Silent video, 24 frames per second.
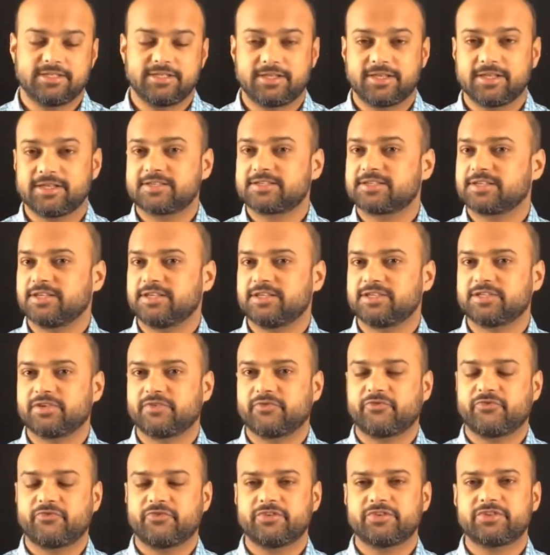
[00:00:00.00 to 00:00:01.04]
This is the
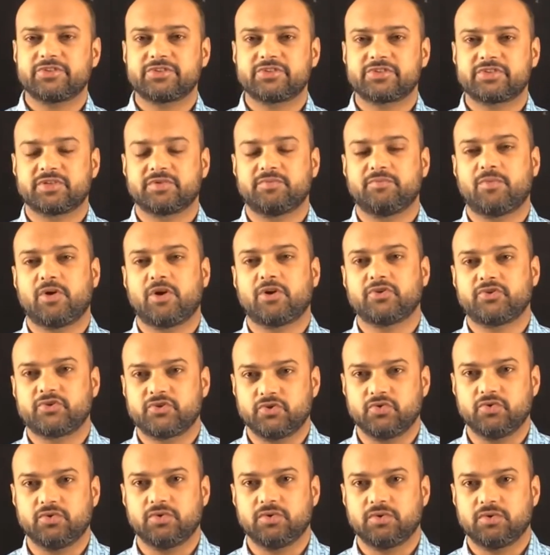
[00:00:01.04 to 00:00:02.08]
first
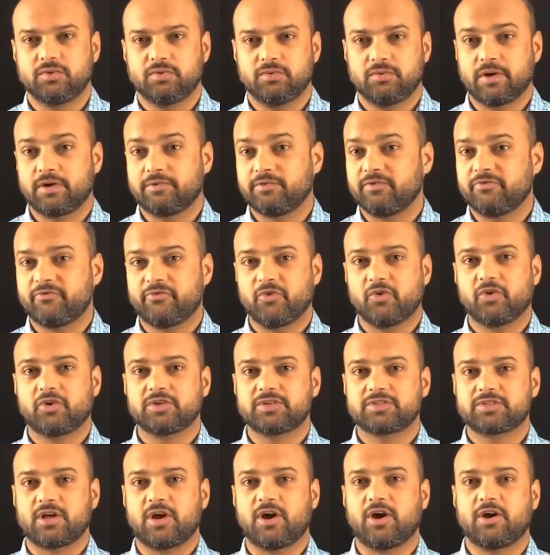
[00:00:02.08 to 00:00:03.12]
module where we
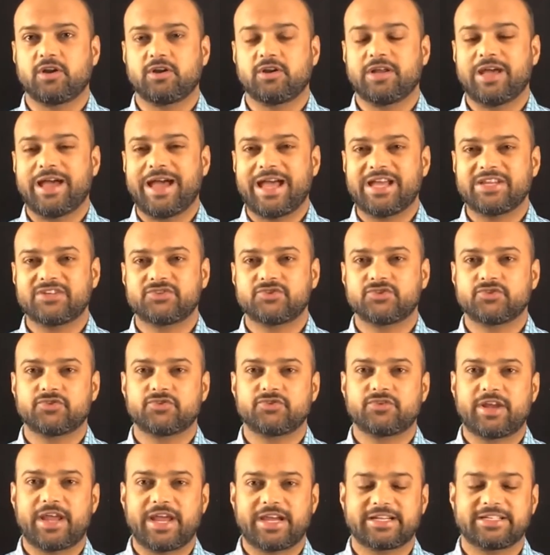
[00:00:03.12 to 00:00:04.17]
focus on
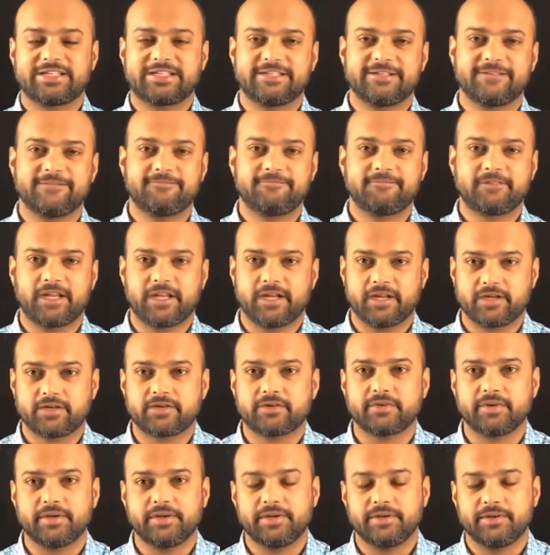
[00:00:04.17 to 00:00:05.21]
Azure Active
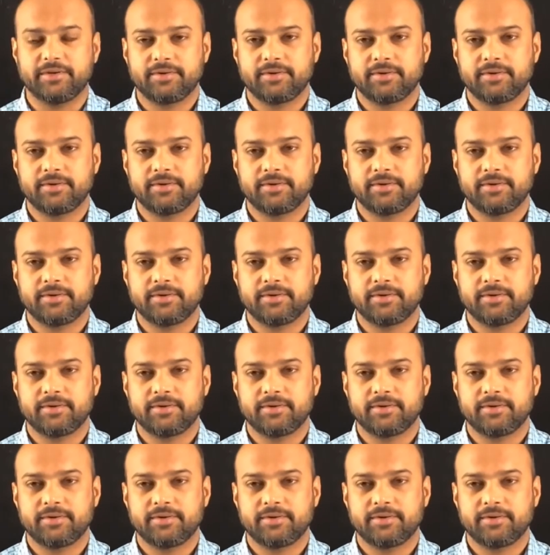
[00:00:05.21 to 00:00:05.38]
Directory.